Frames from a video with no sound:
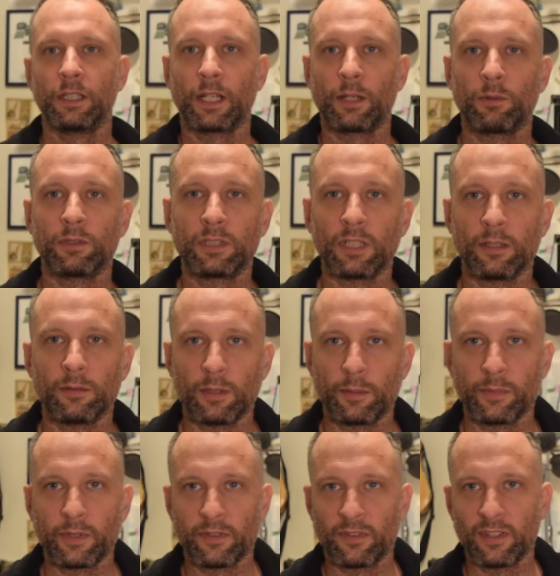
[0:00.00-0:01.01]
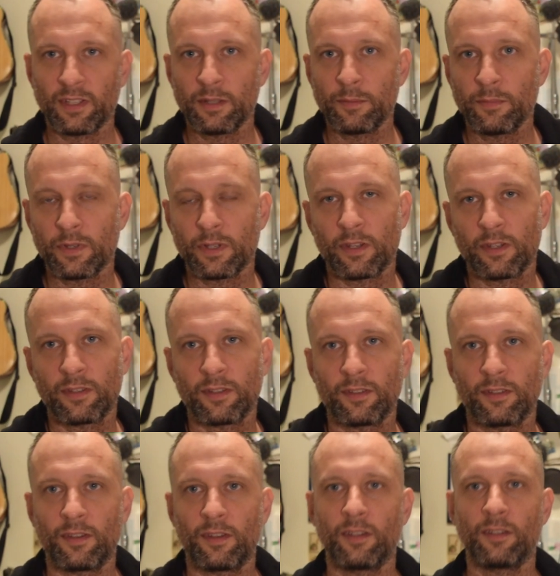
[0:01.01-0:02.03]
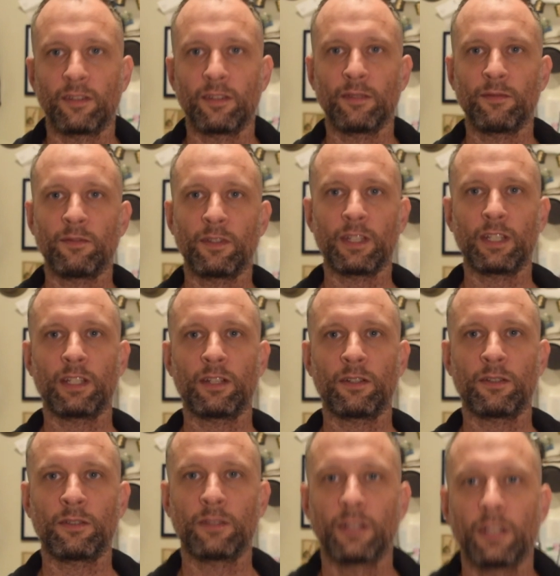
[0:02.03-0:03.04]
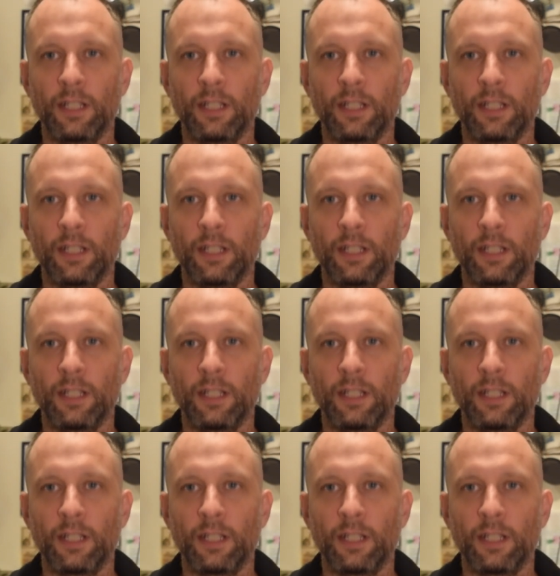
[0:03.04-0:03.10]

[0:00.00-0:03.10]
Hey, what's up? I'm the Zim. This is the Zim video.